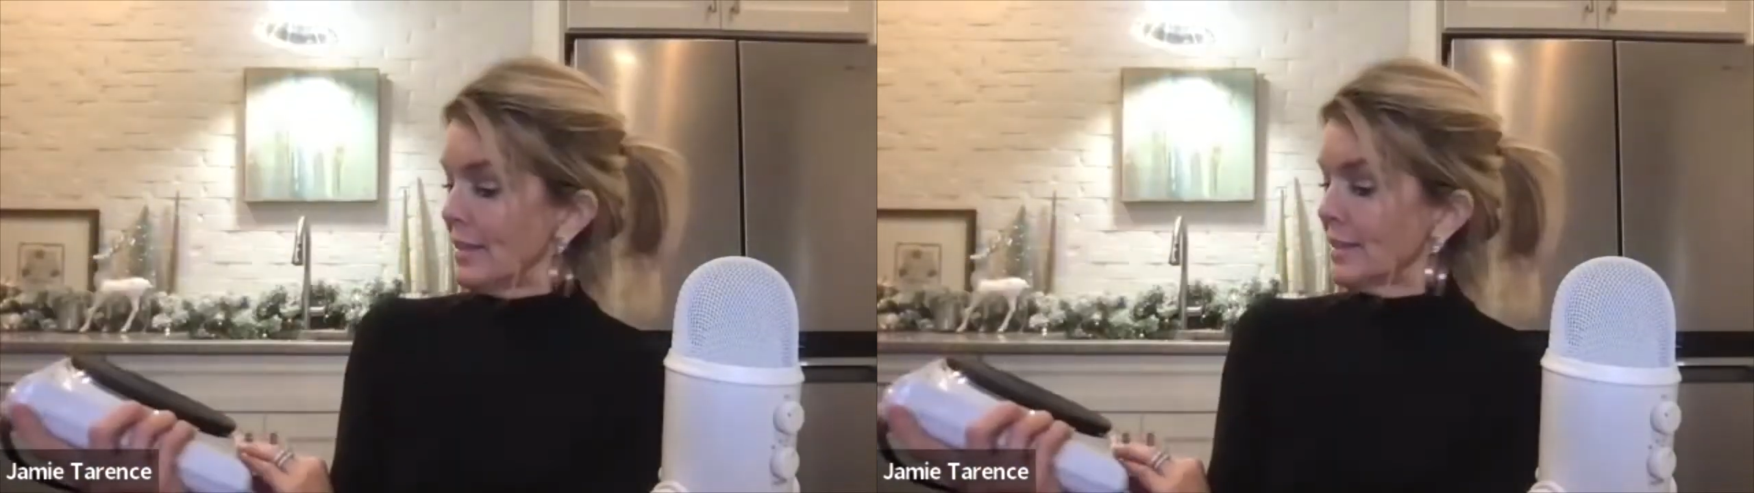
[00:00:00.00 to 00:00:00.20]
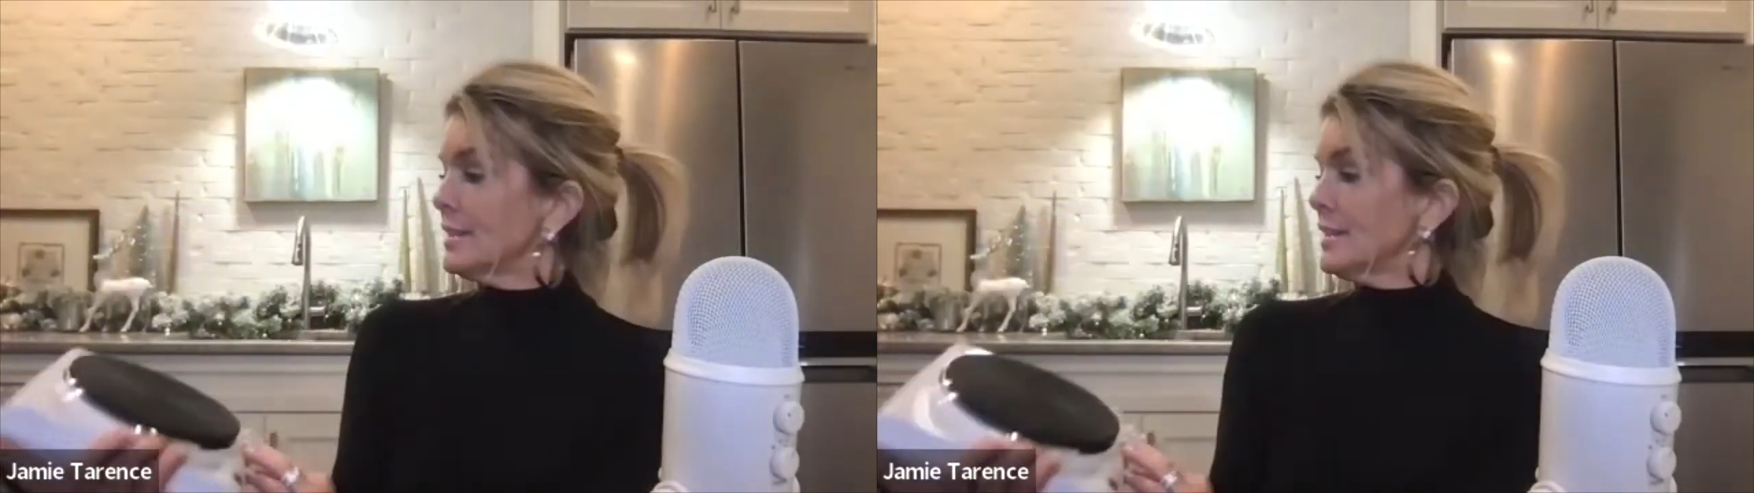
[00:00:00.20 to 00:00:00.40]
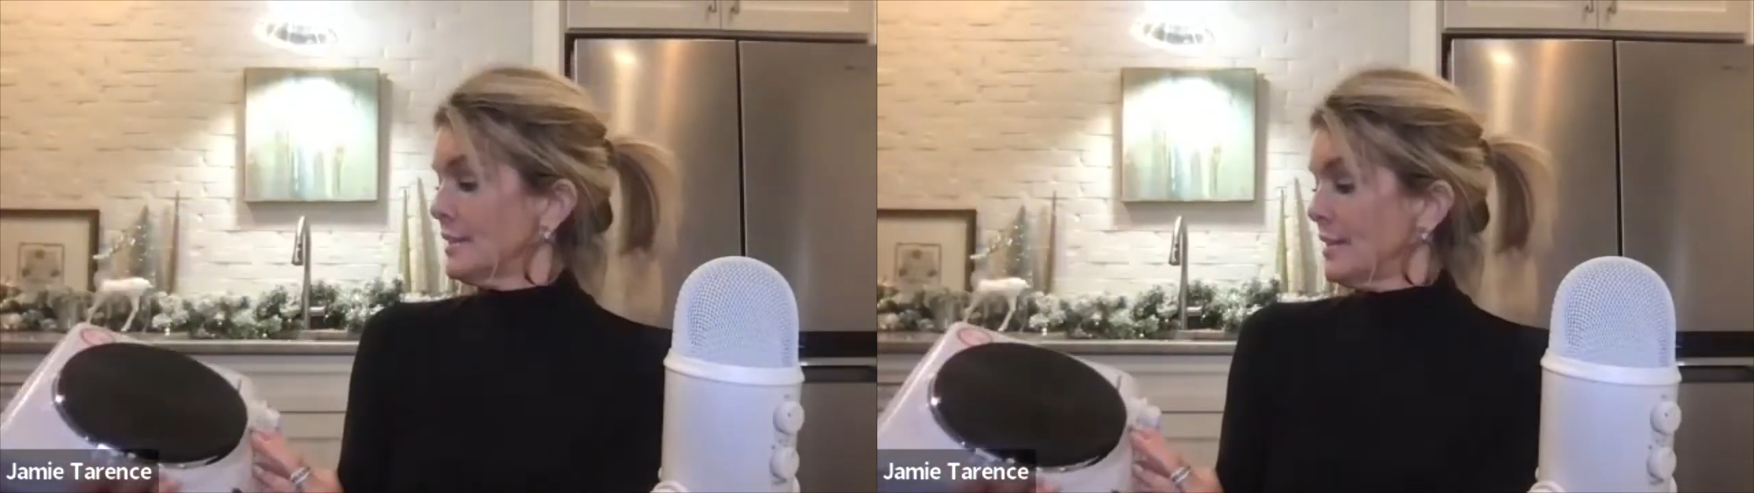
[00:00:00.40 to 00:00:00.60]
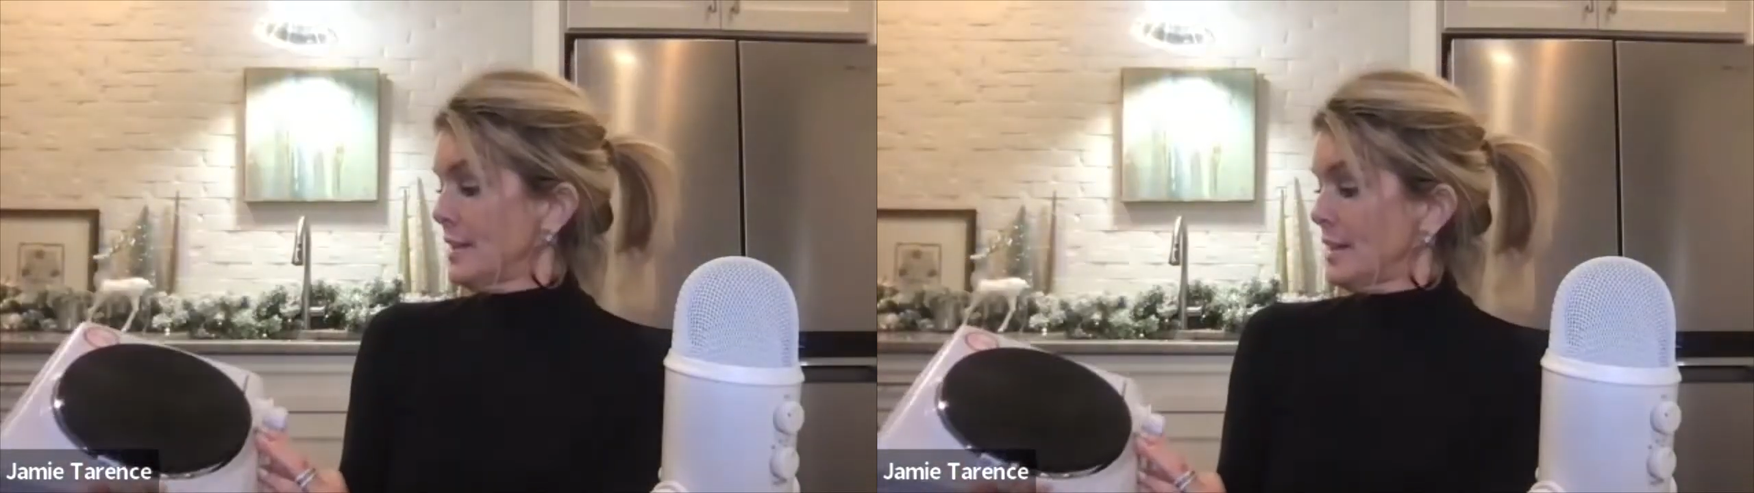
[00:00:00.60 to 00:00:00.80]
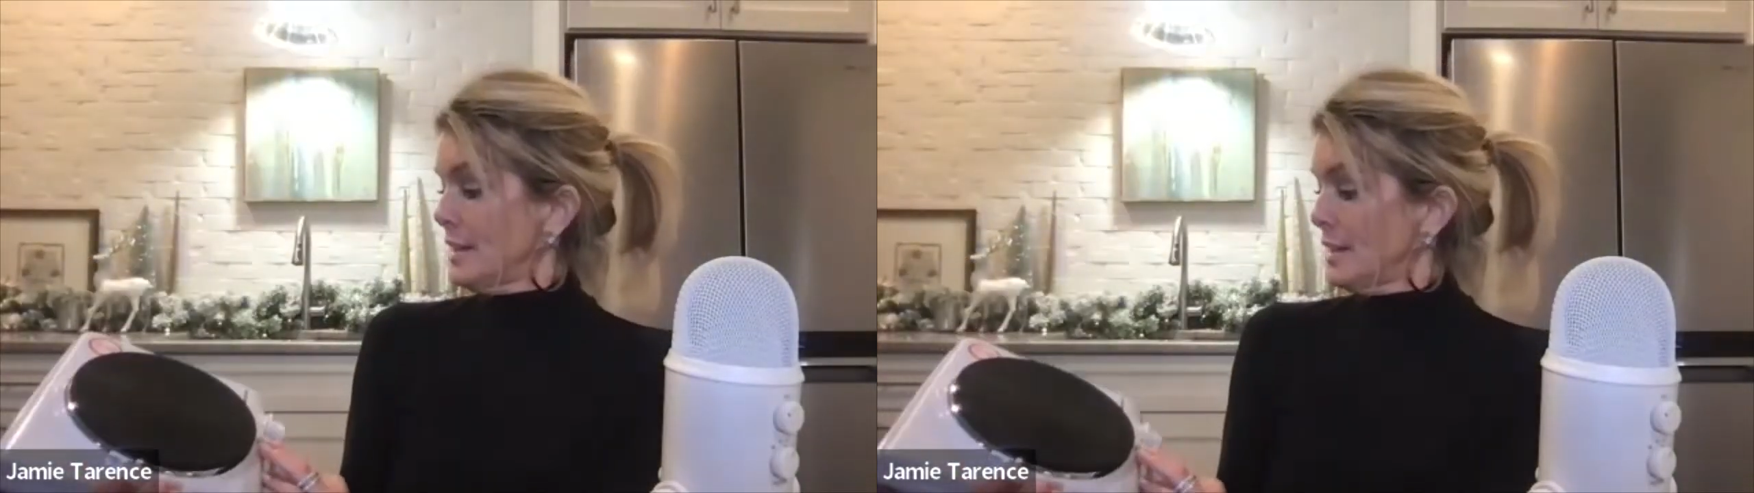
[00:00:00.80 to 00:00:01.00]
this is
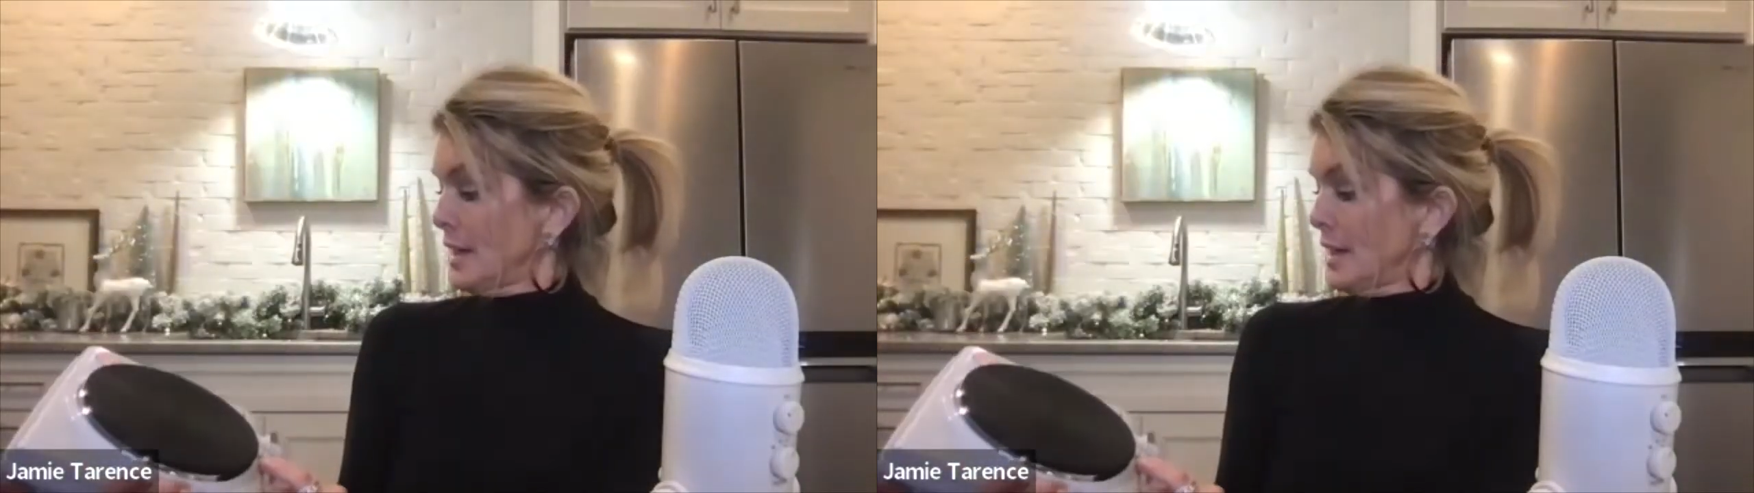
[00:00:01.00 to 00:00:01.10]
the